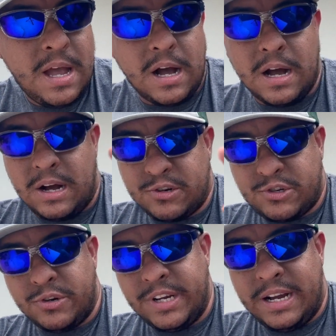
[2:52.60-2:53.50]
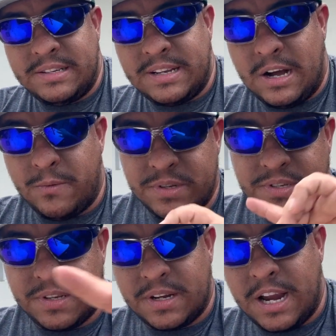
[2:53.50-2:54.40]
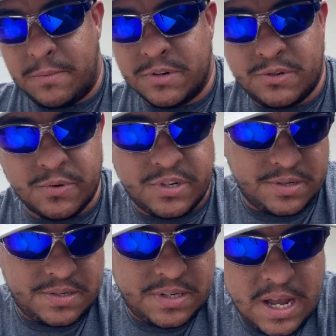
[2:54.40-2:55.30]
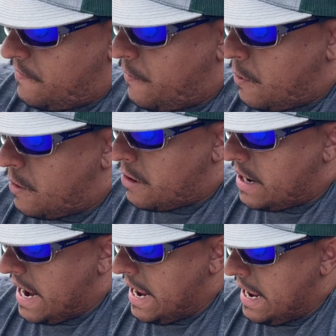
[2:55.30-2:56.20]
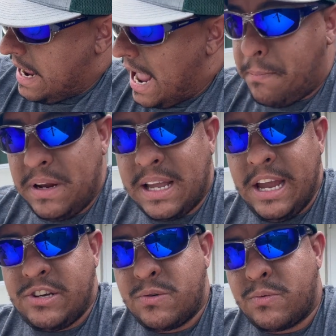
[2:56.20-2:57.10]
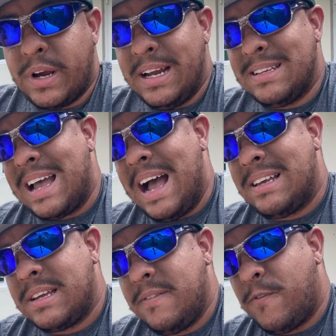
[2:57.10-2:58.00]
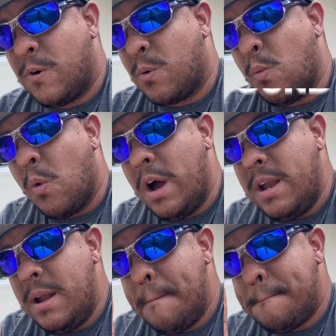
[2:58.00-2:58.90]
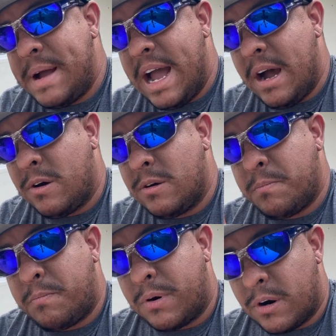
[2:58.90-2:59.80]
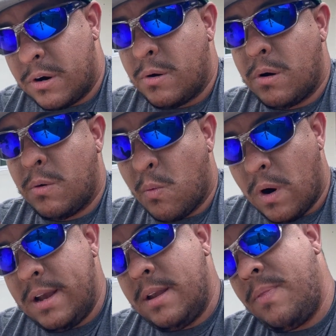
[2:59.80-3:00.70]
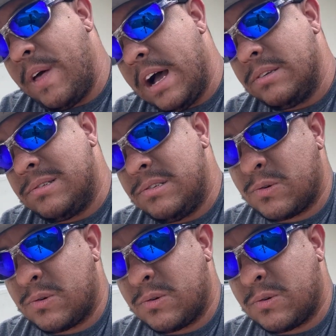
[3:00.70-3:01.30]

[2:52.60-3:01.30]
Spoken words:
I'll show you guys now once the camera switches. For a application rate, it's asking for 1 pound per 1,000